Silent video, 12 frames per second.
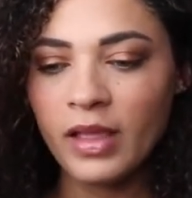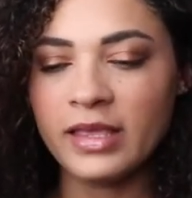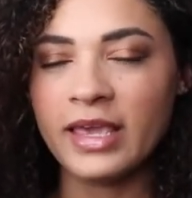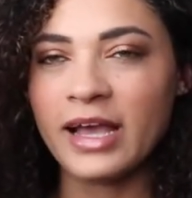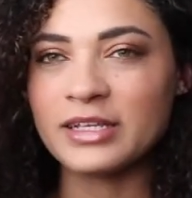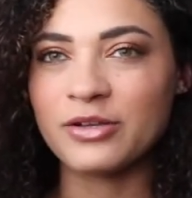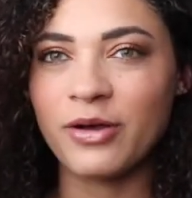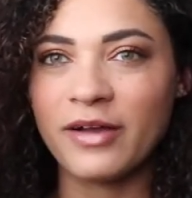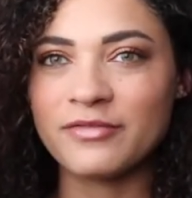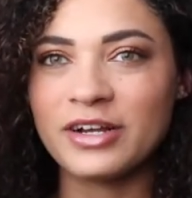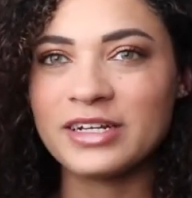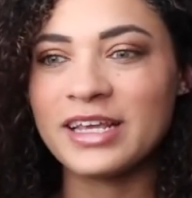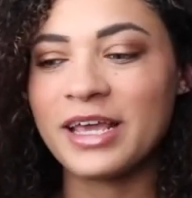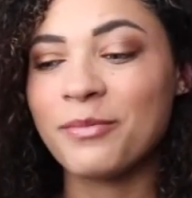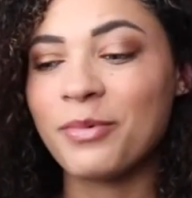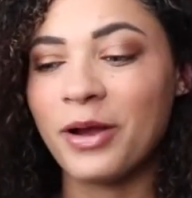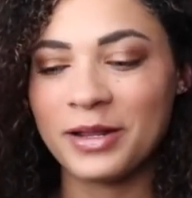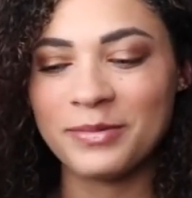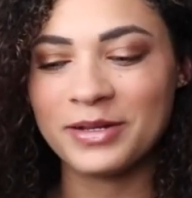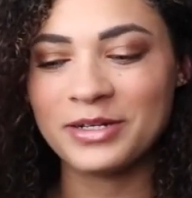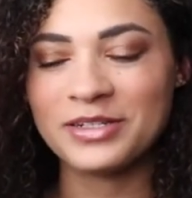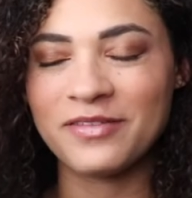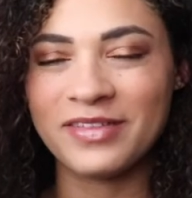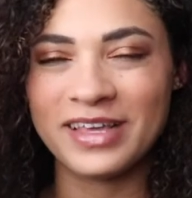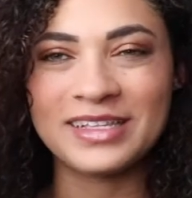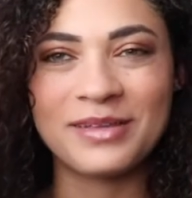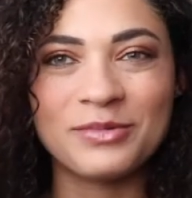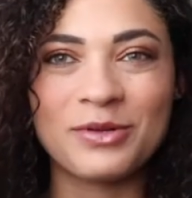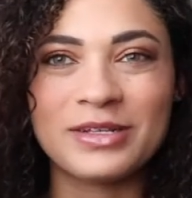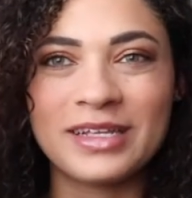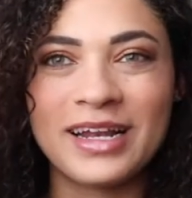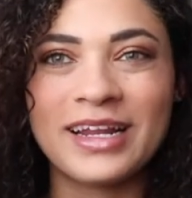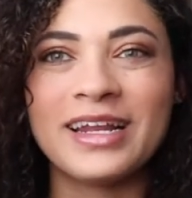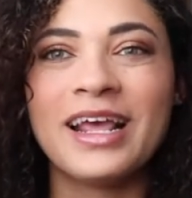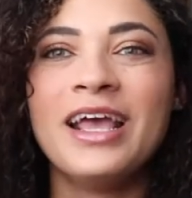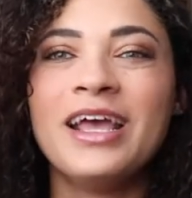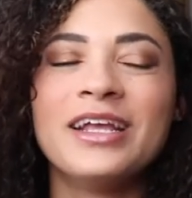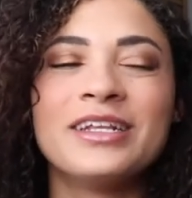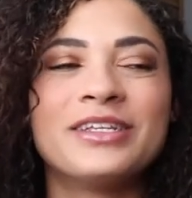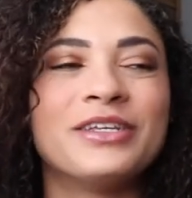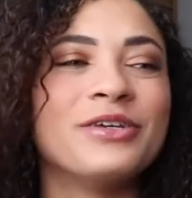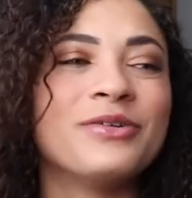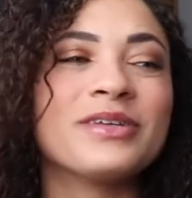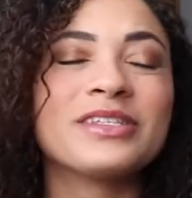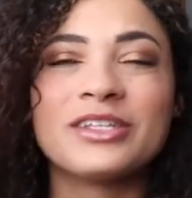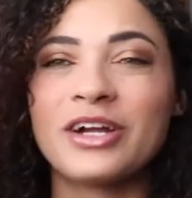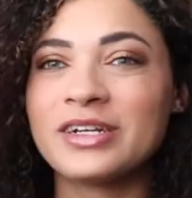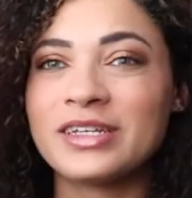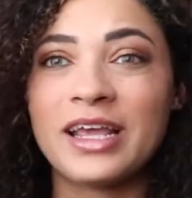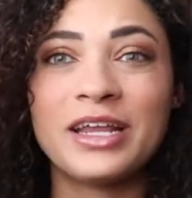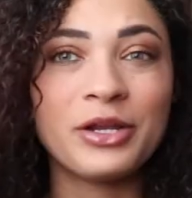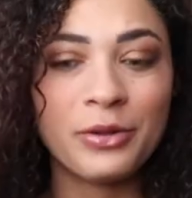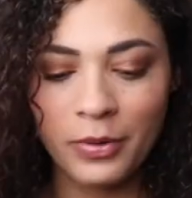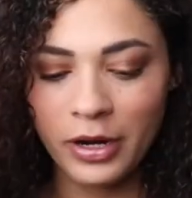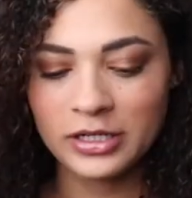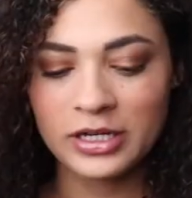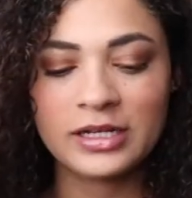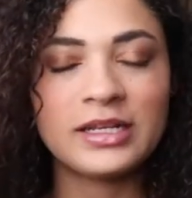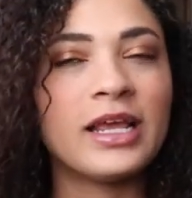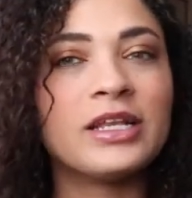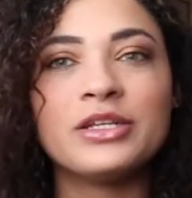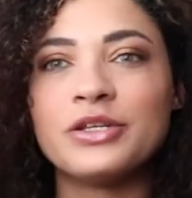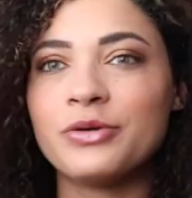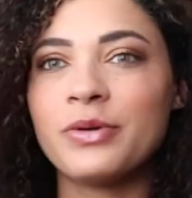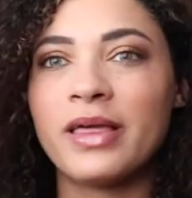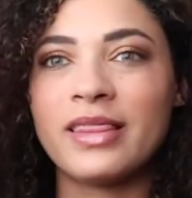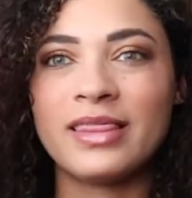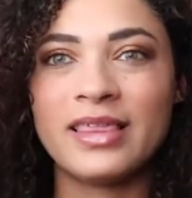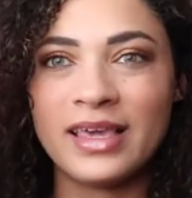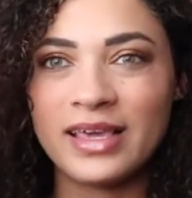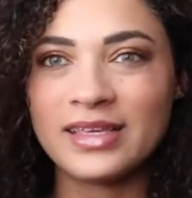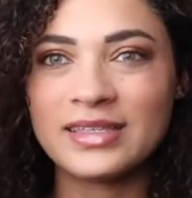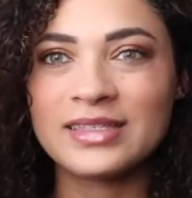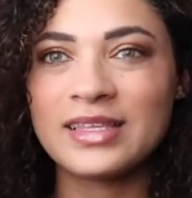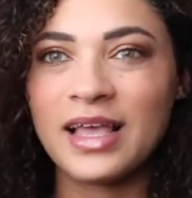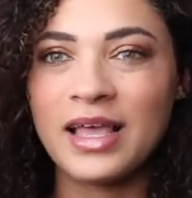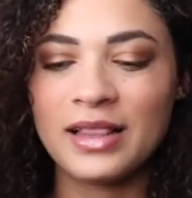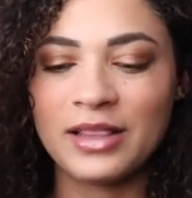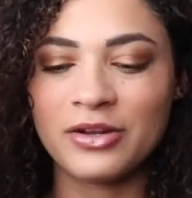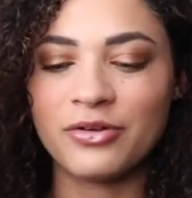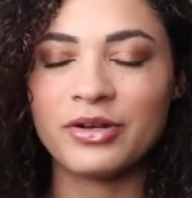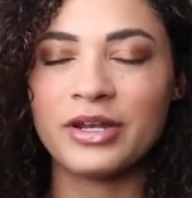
yeah, so after I take product pictures of these, I'm so excited to start a new project and do these little